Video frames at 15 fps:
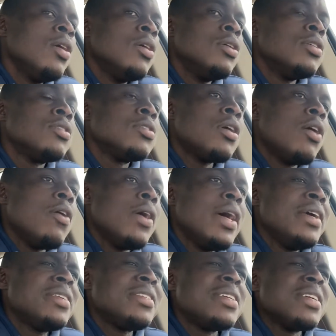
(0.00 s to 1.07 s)
So
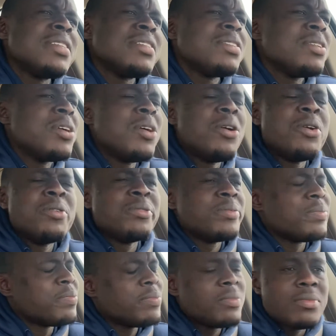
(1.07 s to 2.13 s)
it's just,
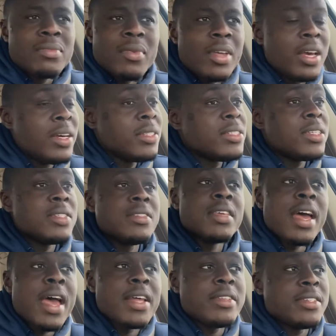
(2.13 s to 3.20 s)
it's just
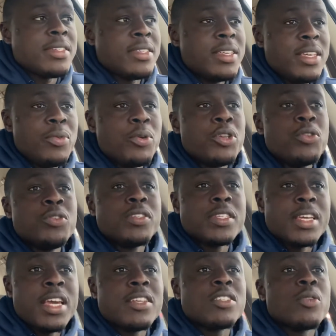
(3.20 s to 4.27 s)
sad to see when you
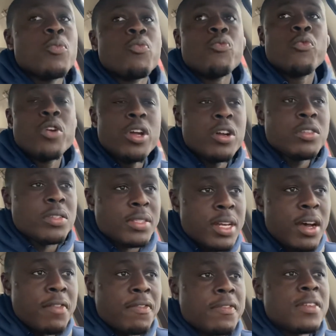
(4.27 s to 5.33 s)
say some real stuff